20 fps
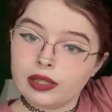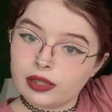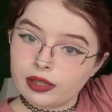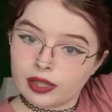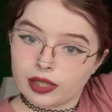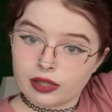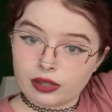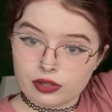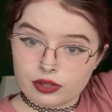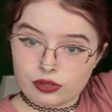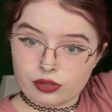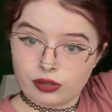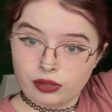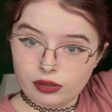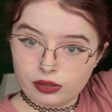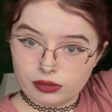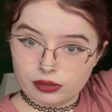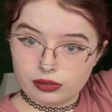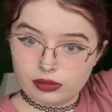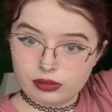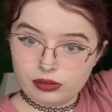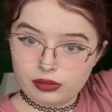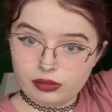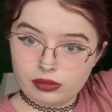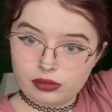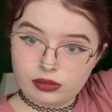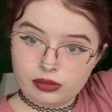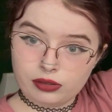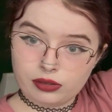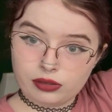like the skull.
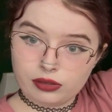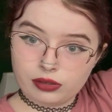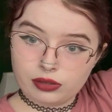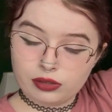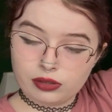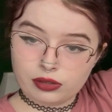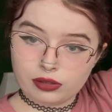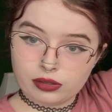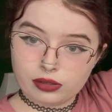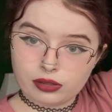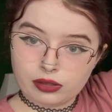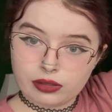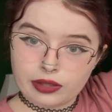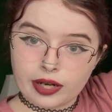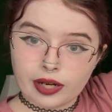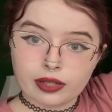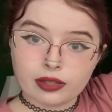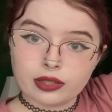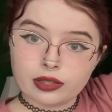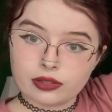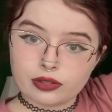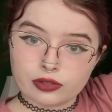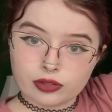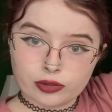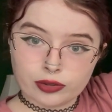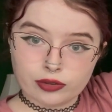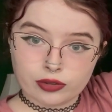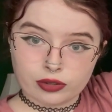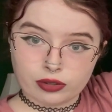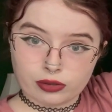I think the skulls
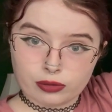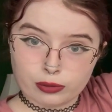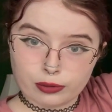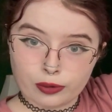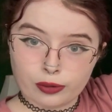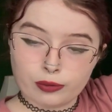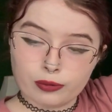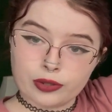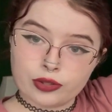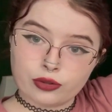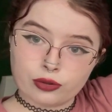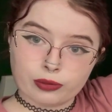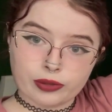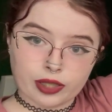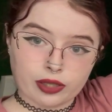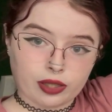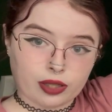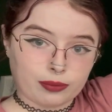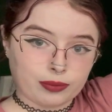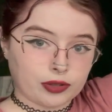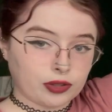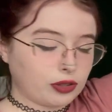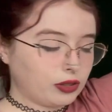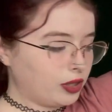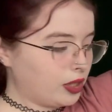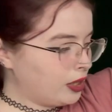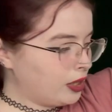are cool, which is why I kept it.